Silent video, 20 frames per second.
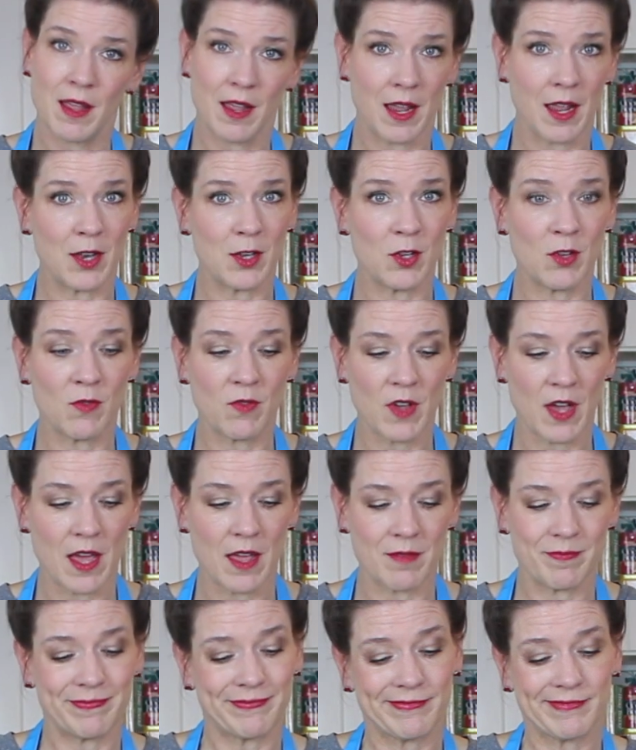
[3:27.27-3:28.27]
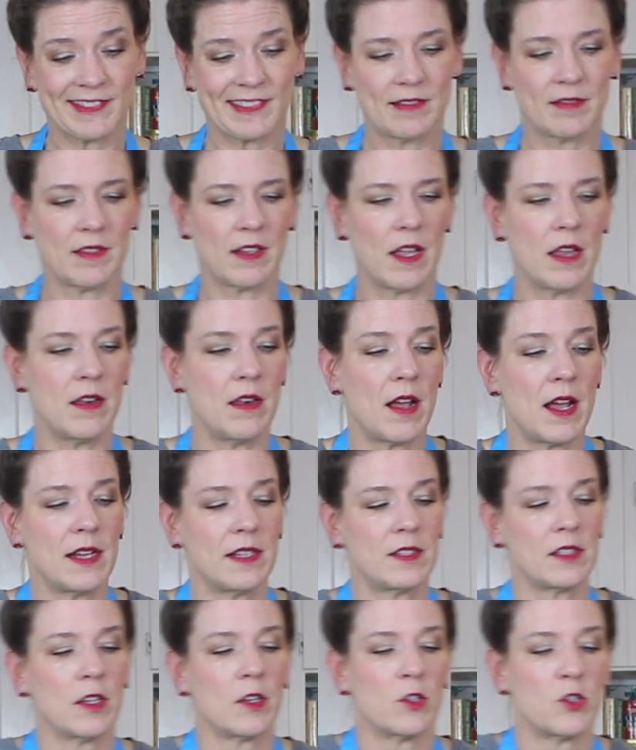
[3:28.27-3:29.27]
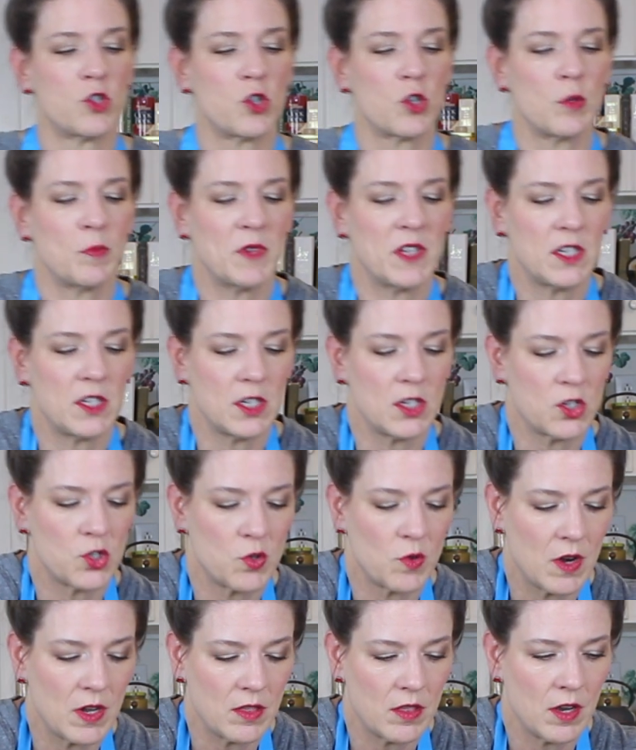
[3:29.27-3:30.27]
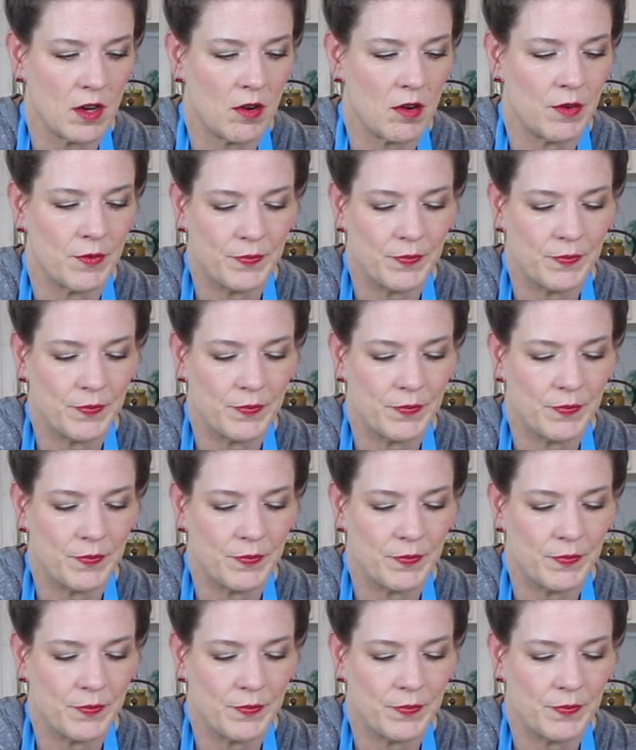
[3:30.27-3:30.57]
and you've got a nice little German dish right there.